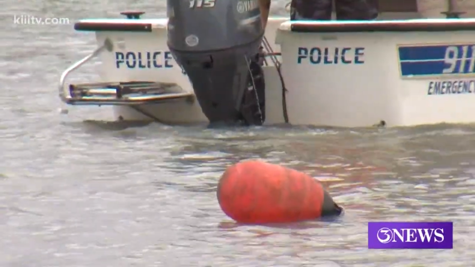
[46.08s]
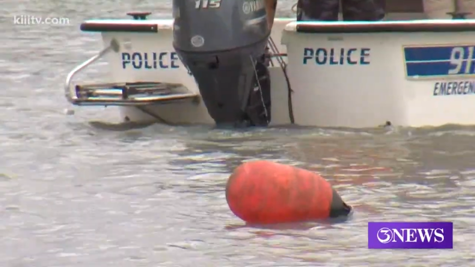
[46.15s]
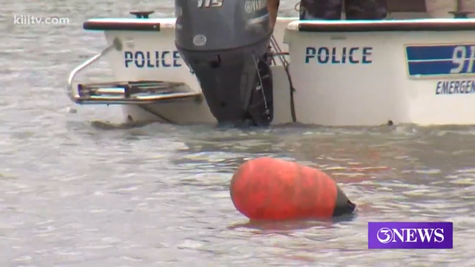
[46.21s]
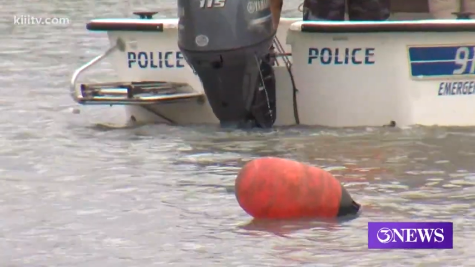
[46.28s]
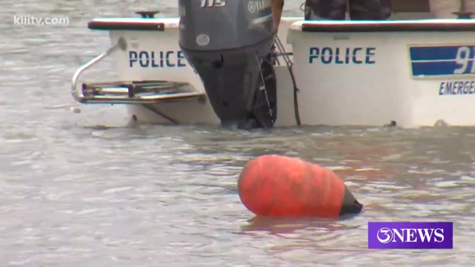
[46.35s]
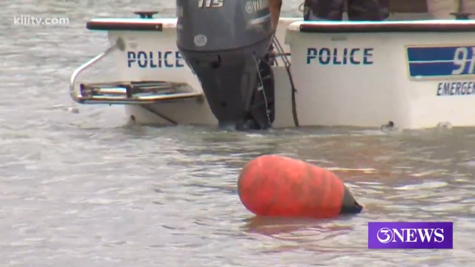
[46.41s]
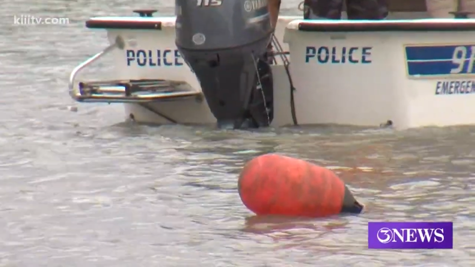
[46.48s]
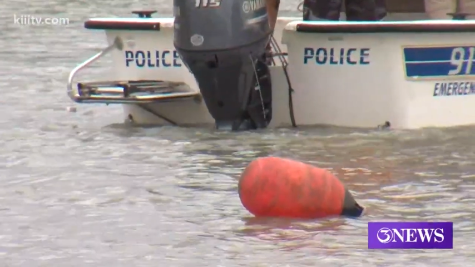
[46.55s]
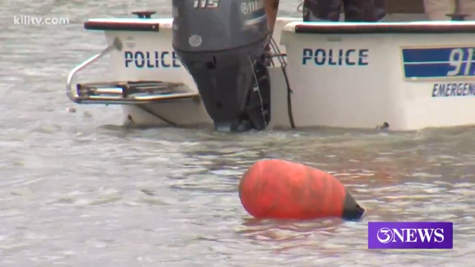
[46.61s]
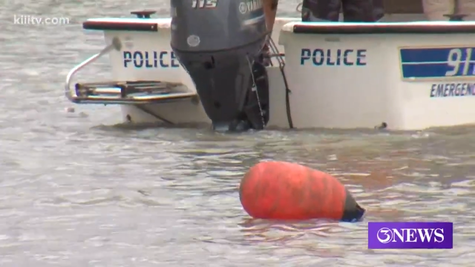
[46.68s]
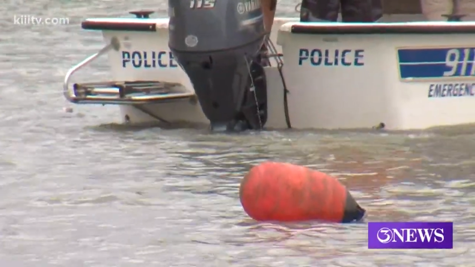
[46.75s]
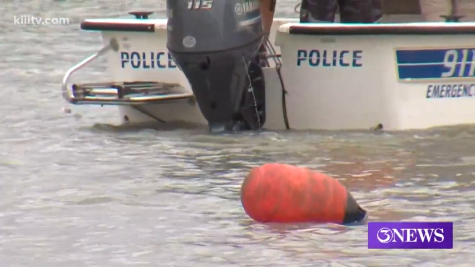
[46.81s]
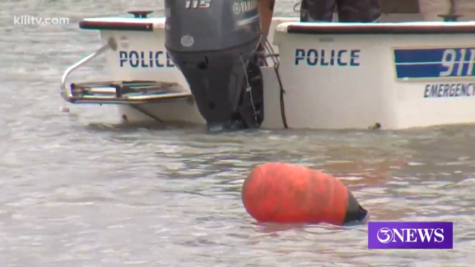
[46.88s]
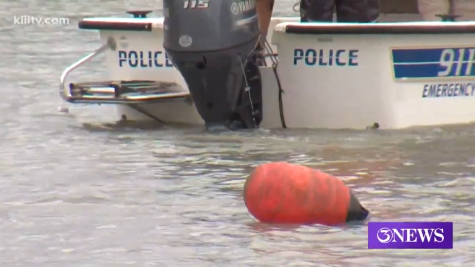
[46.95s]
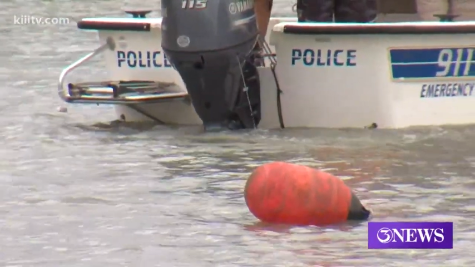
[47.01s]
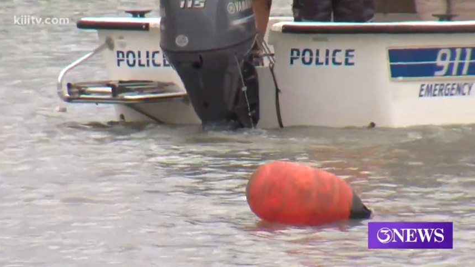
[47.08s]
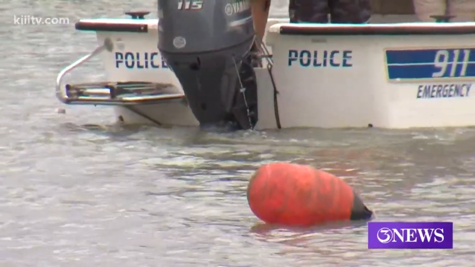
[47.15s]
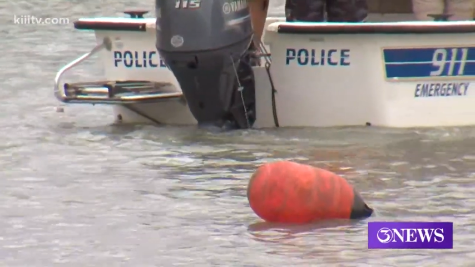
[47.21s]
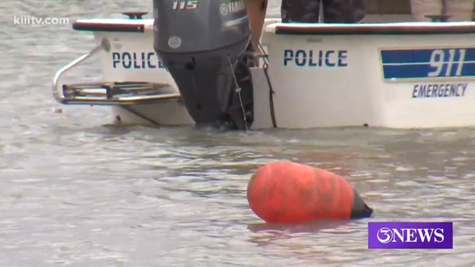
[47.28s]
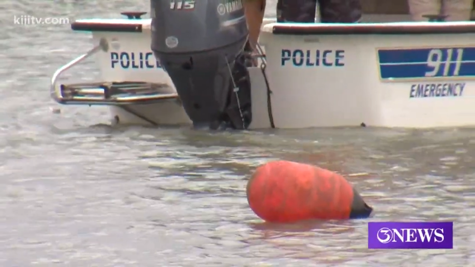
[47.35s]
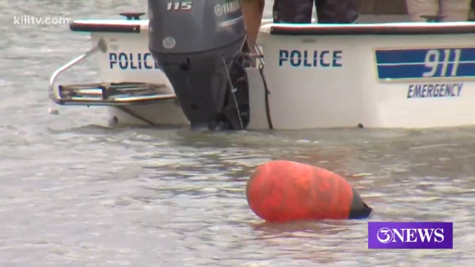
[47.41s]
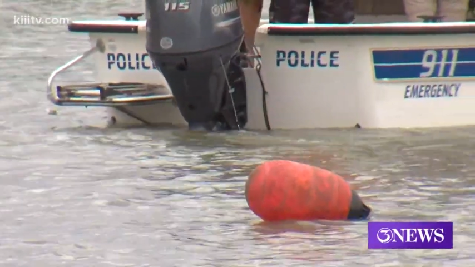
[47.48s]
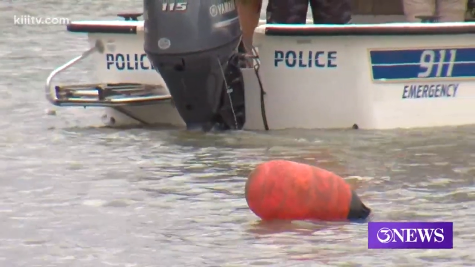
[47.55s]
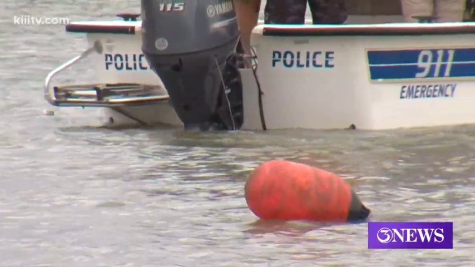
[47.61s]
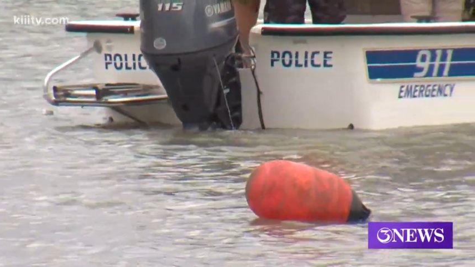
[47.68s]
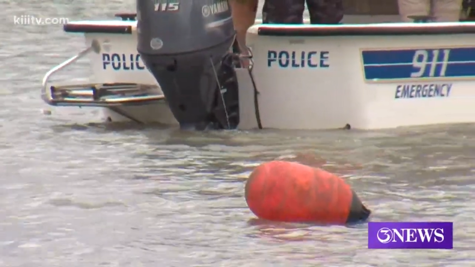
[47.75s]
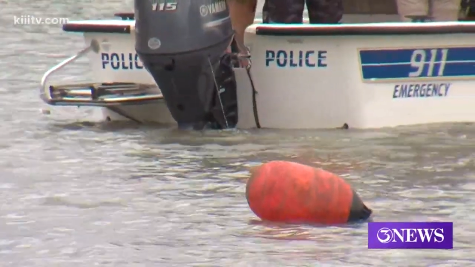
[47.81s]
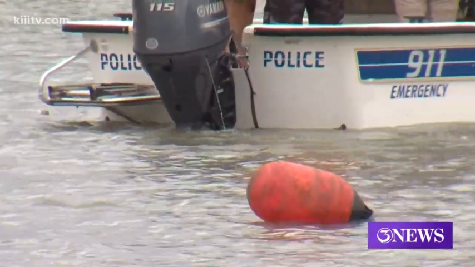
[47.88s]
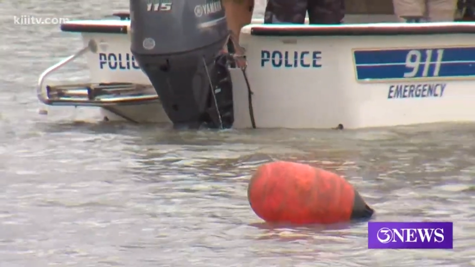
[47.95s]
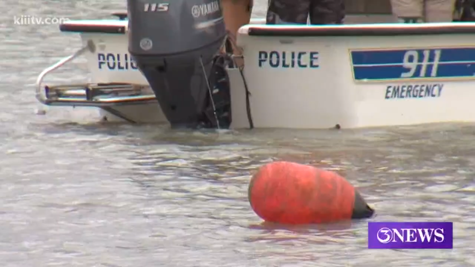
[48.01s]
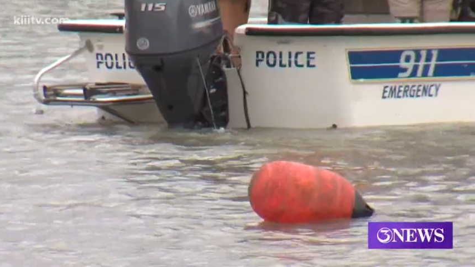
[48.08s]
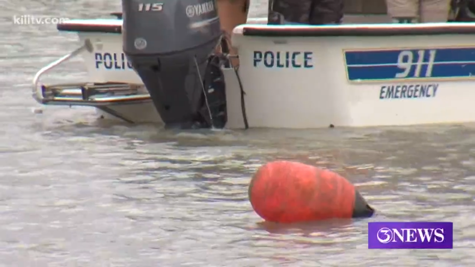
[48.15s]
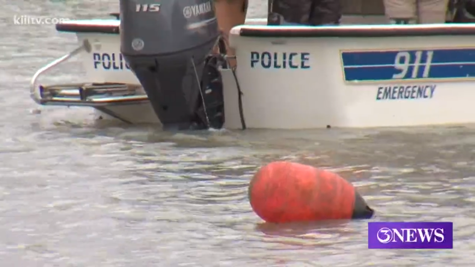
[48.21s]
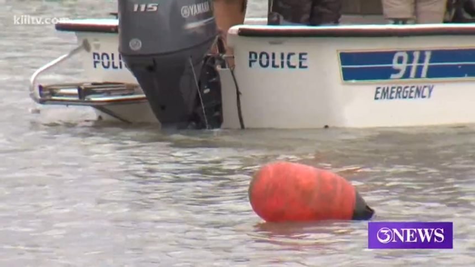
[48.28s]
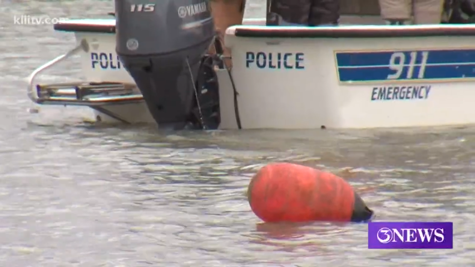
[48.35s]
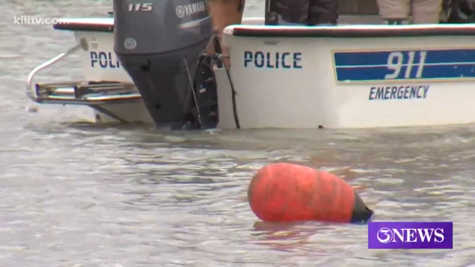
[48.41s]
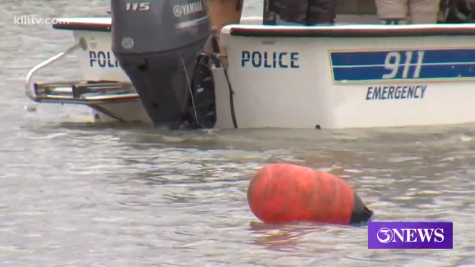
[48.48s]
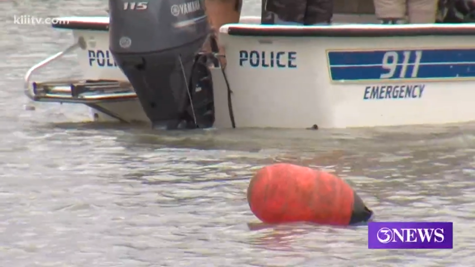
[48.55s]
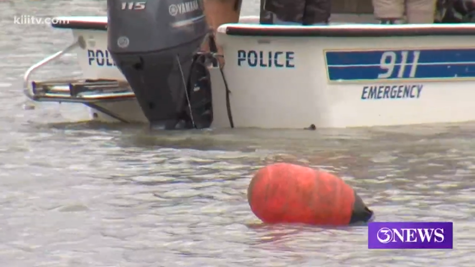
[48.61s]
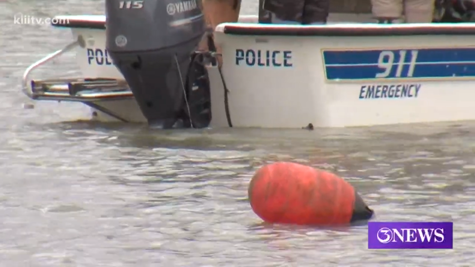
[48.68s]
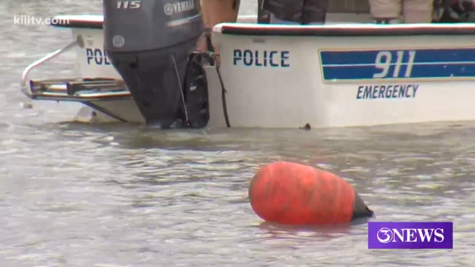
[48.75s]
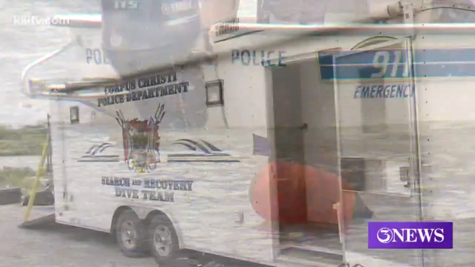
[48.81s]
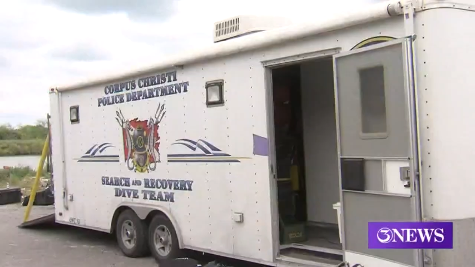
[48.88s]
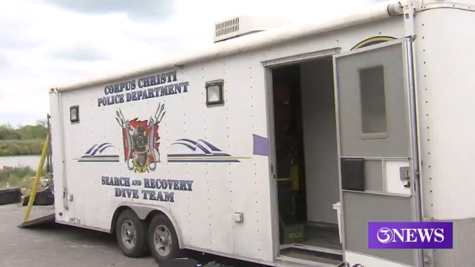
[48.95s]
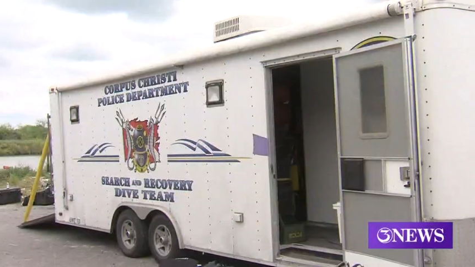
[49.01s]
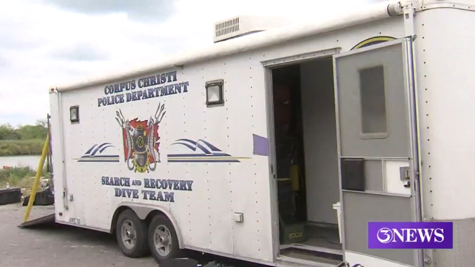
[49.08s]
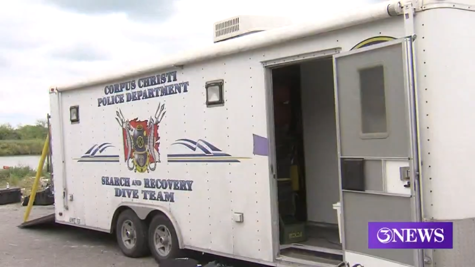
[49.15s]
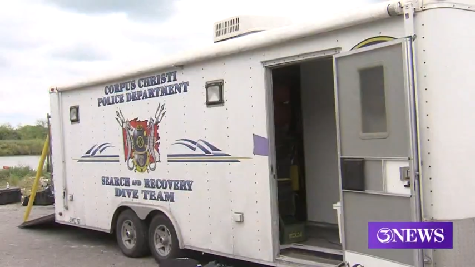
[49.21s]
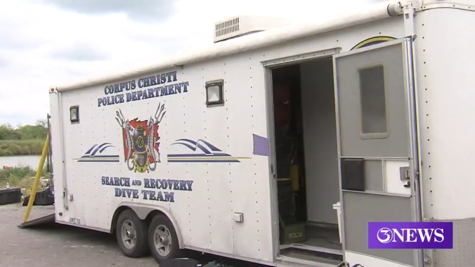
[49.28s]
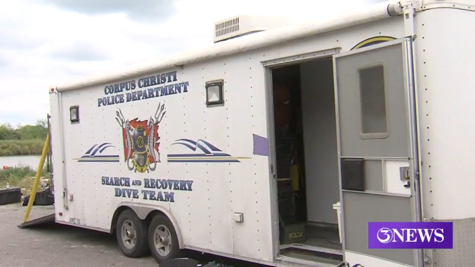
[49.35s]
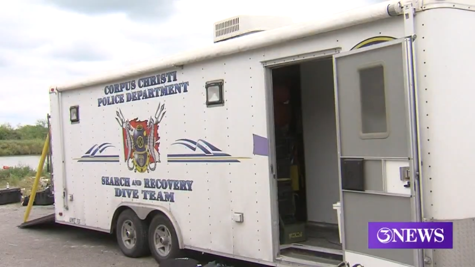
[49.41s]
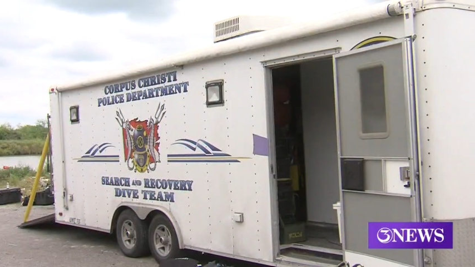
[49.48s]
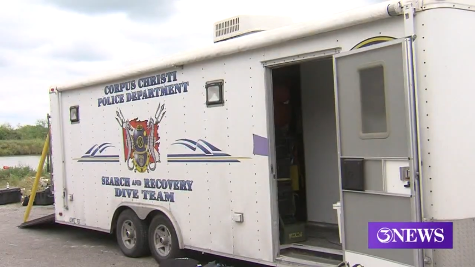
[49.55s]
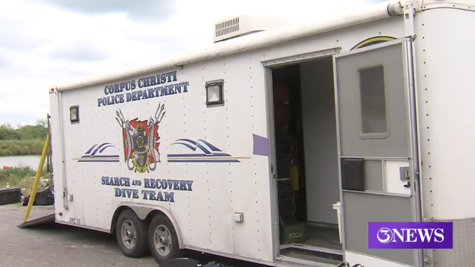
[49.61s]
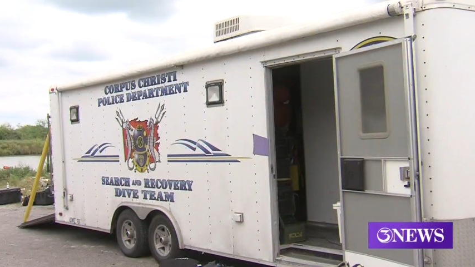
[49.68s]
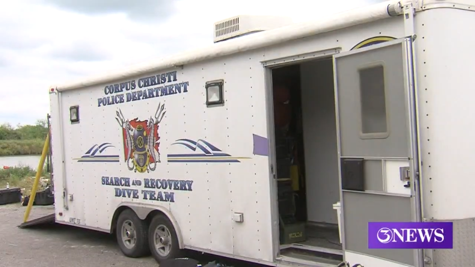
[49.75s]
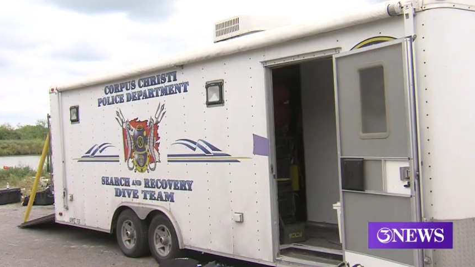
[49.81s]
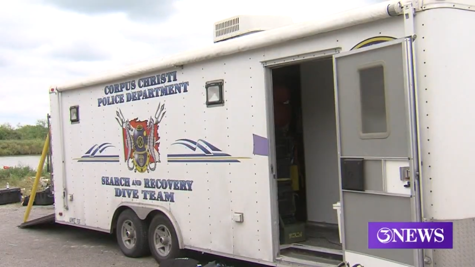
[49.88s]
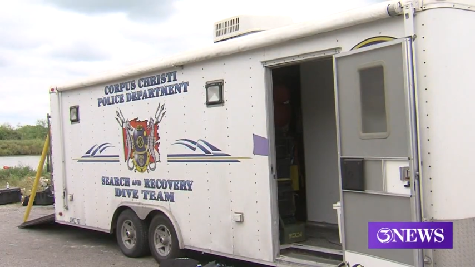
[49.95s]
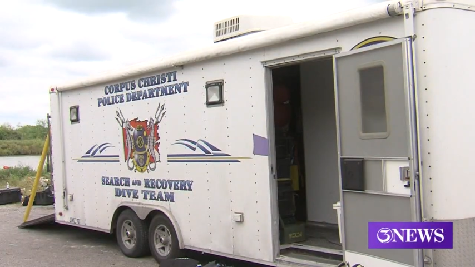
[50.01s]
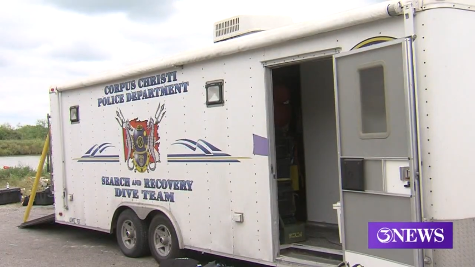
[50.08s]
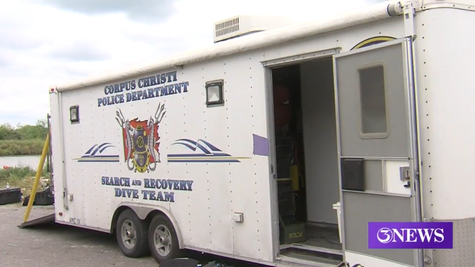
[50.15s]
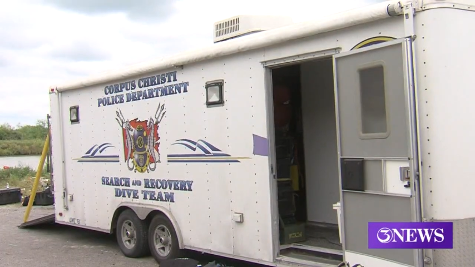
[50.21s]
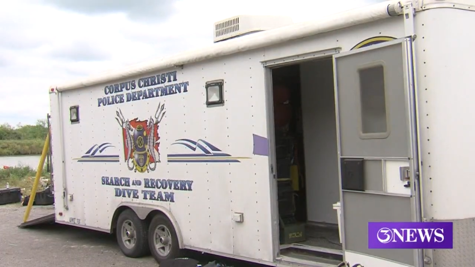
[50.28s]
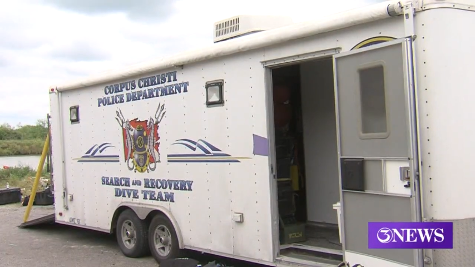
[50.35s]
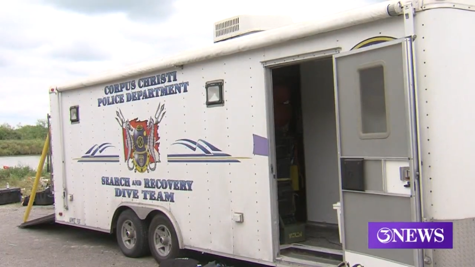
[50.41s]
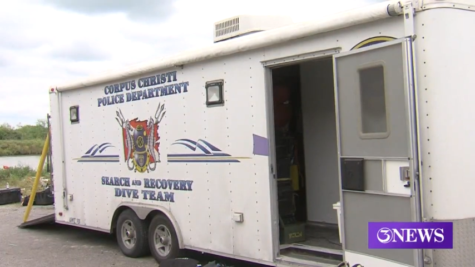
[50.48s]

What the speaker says: [unreadable: no face in view]